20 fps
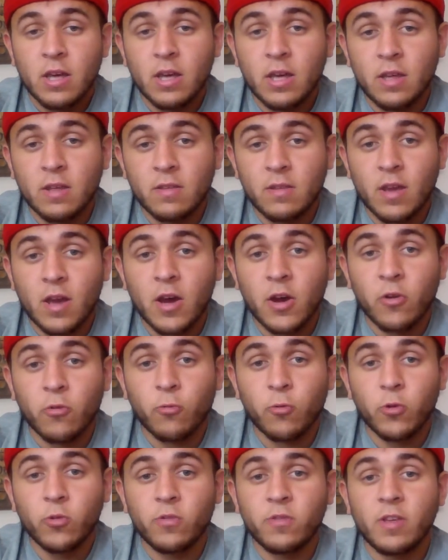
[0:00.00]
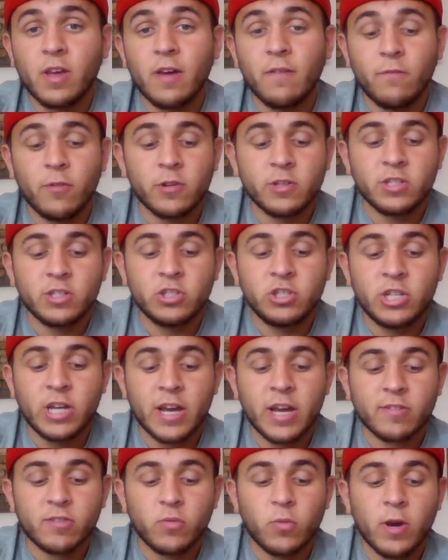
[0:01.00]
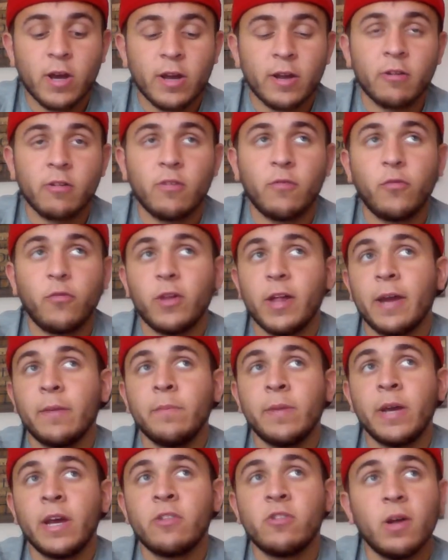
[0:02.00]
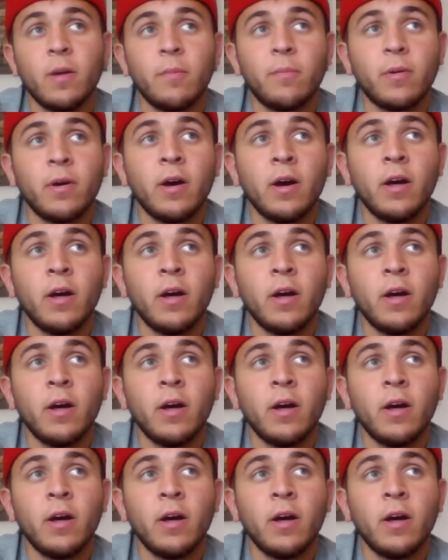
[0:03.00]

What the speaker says: is Rusev versus Jack Swagger in a flag matchup.